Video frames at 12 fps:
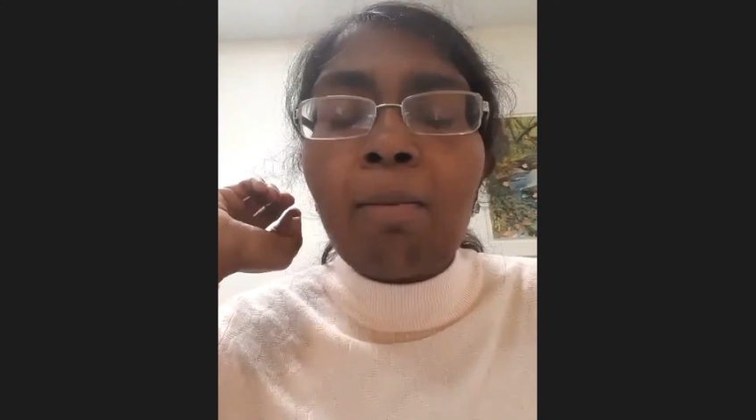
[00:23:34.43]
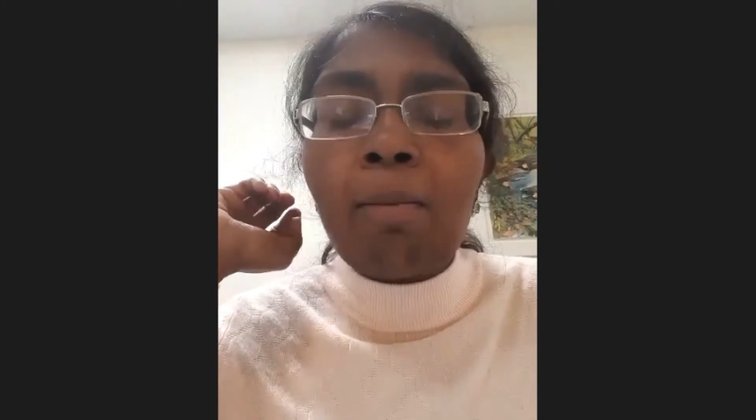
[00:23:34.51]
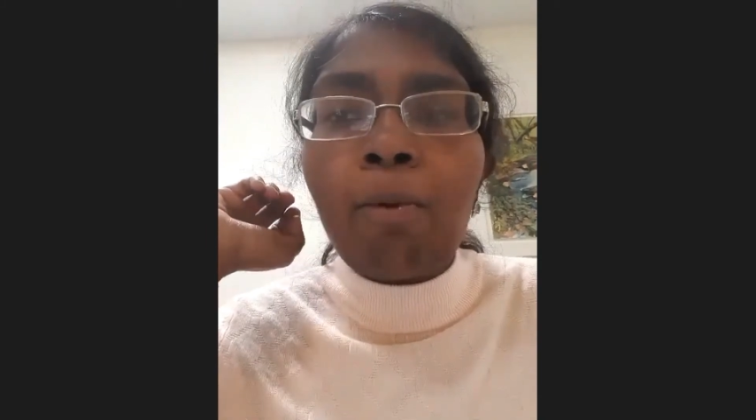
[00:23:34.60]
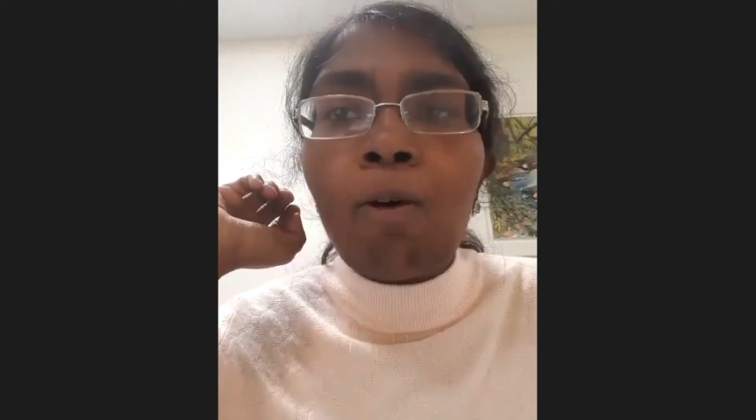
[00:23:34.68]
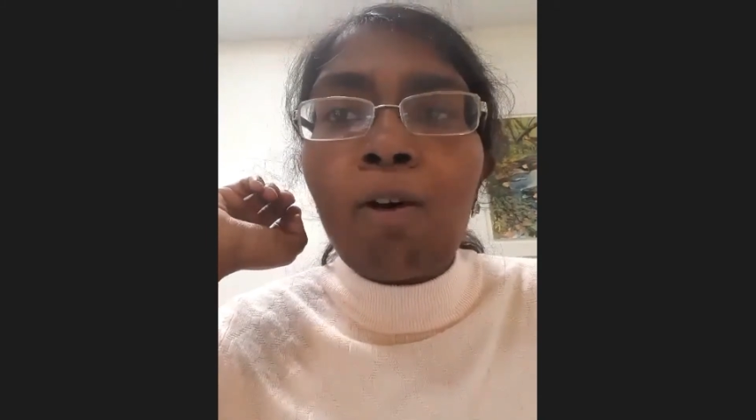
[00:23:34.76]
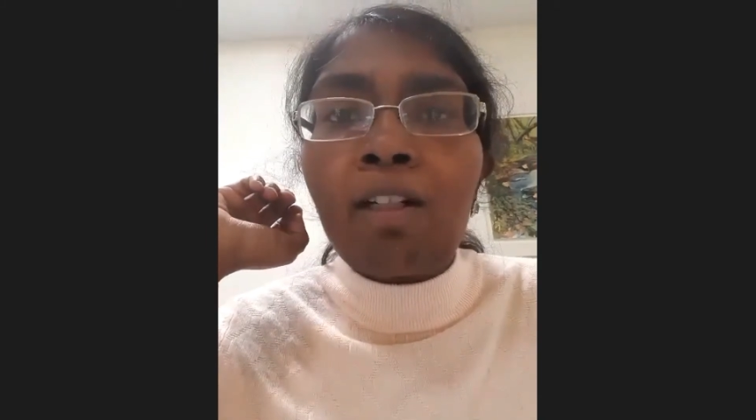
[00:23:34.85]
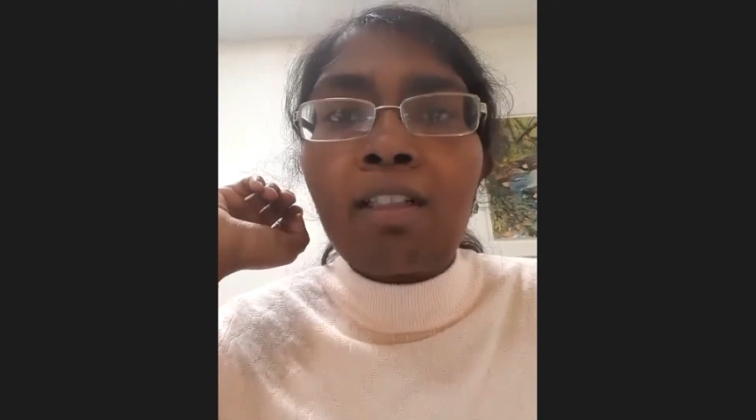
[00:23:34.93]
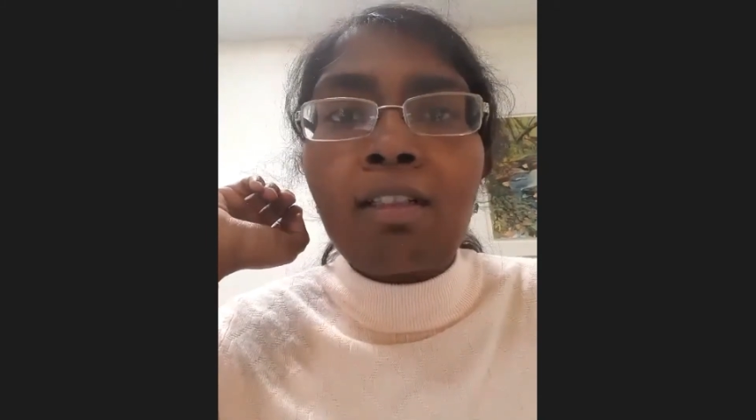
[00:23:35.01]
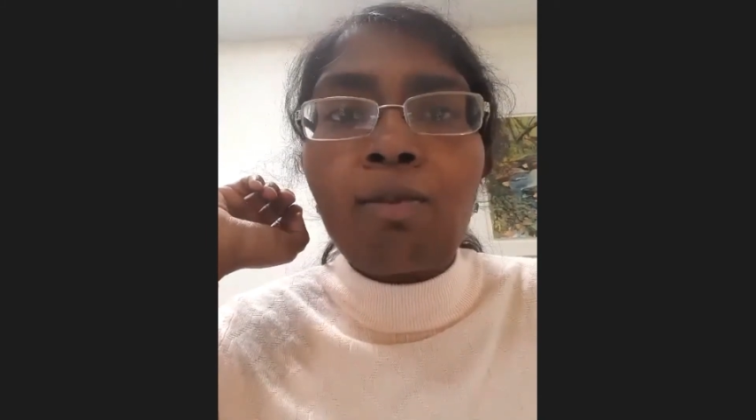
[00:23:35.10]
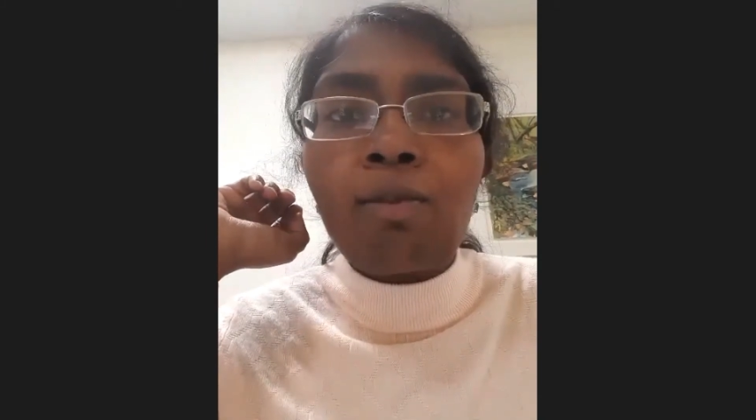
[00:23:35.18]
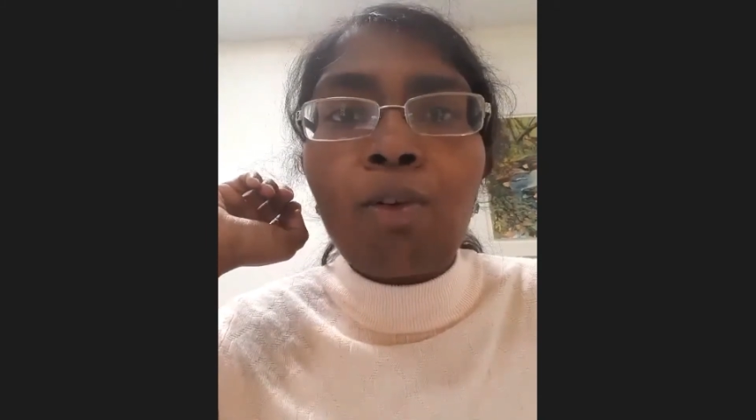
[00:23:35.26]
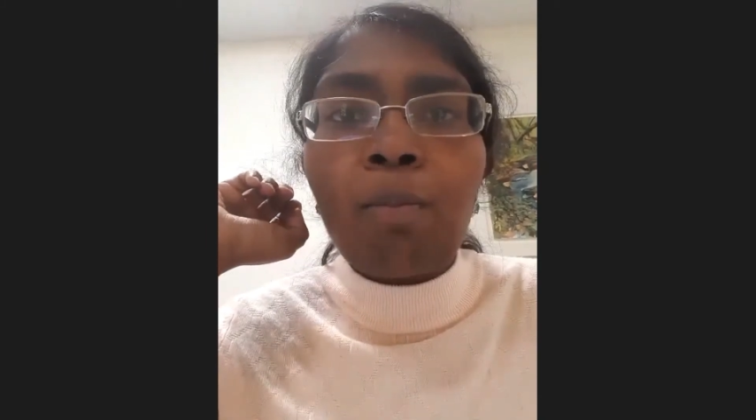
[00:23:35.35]

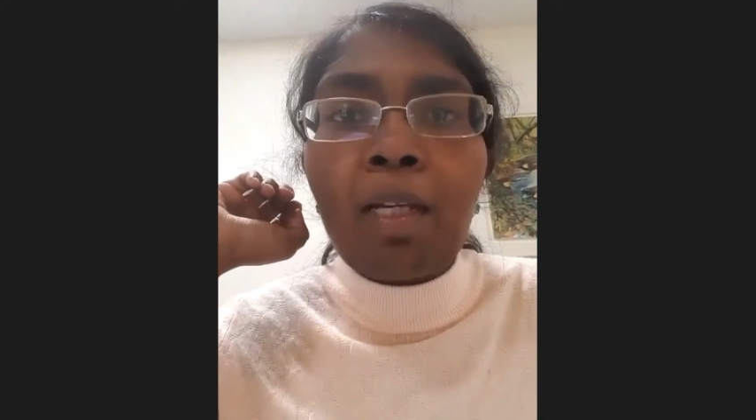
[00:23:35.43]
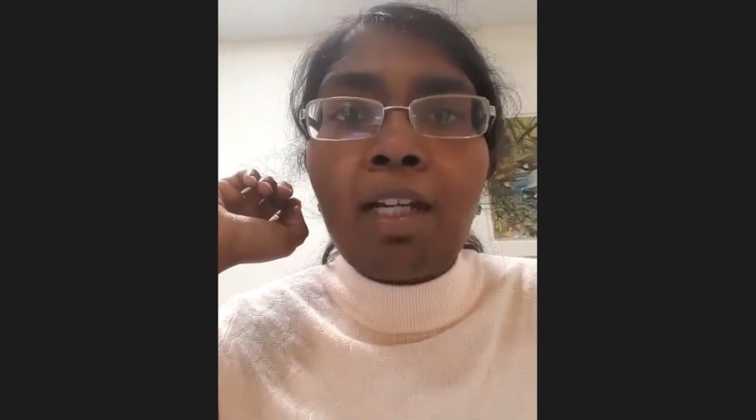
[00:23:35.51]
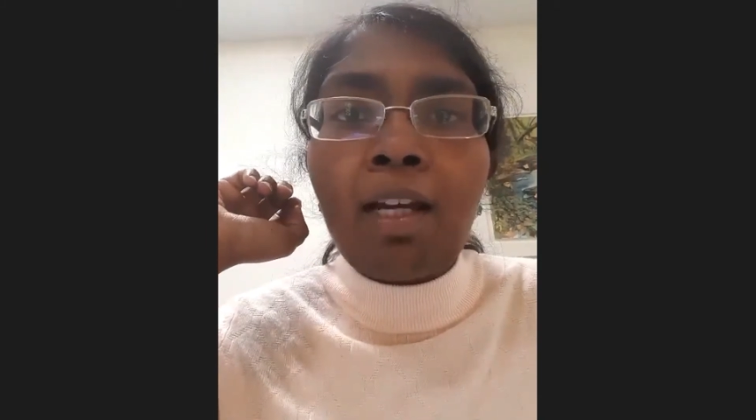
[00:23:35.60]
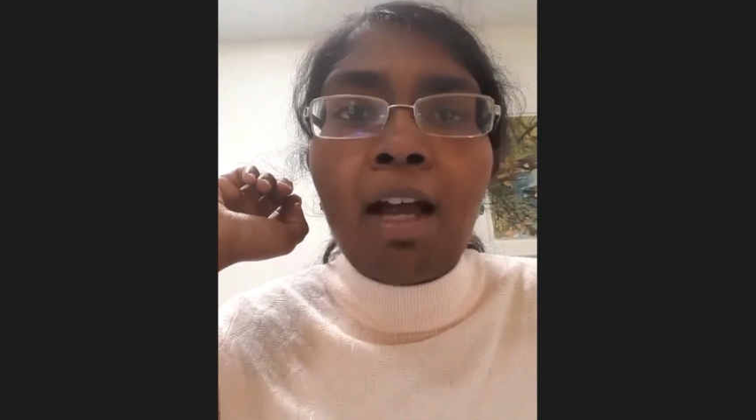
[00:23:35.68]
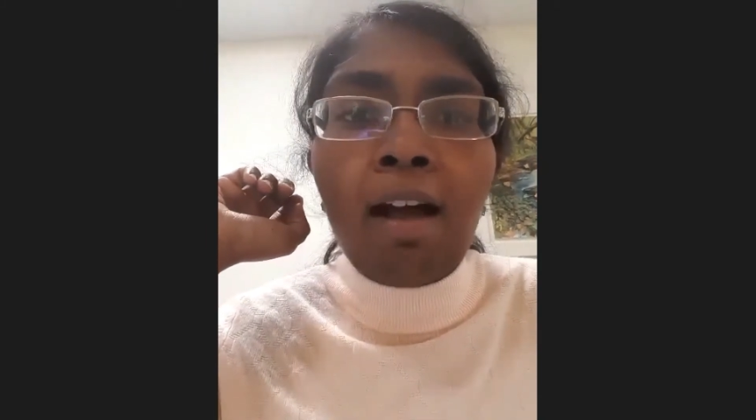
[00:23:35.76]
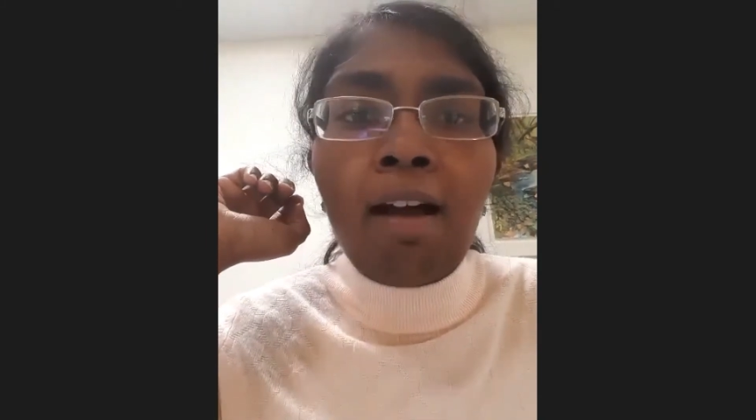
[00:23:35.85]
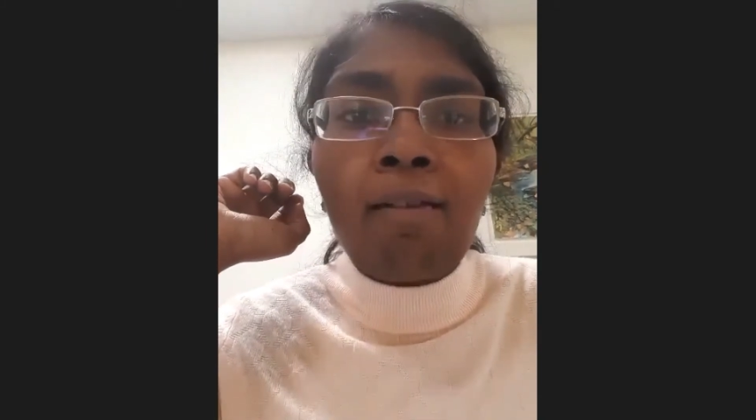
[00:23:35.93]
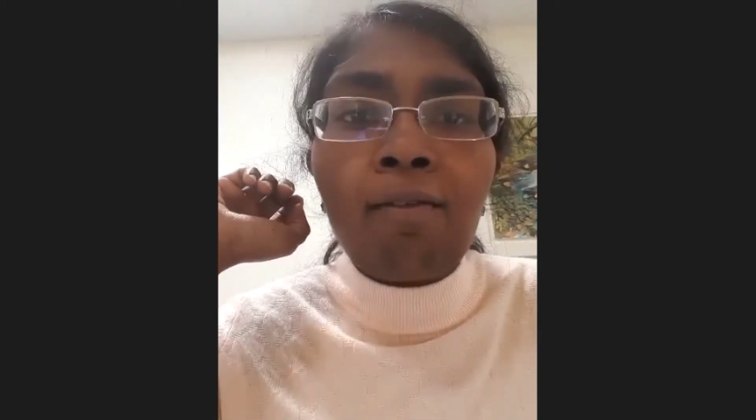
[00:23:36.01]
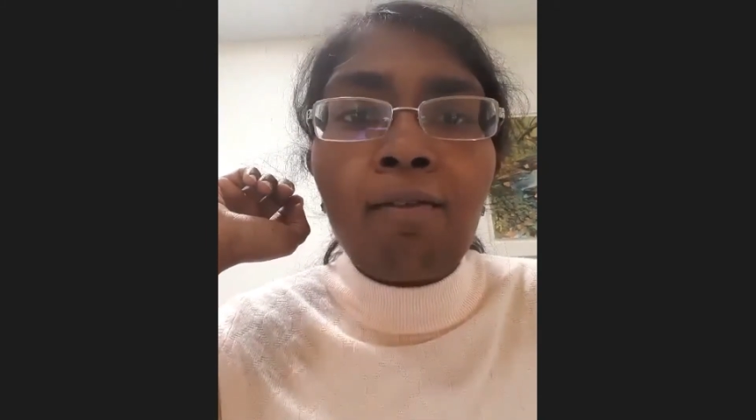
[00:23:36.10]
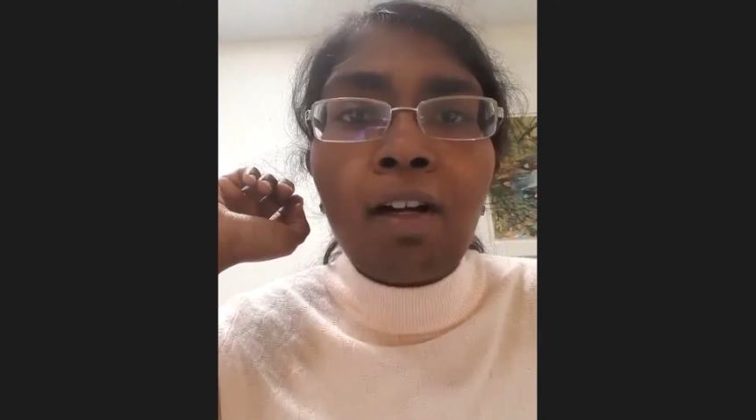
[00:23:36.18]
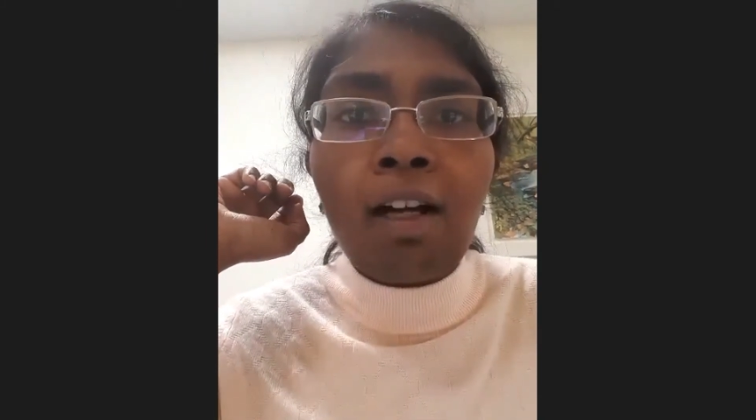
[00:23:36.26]
important for me to have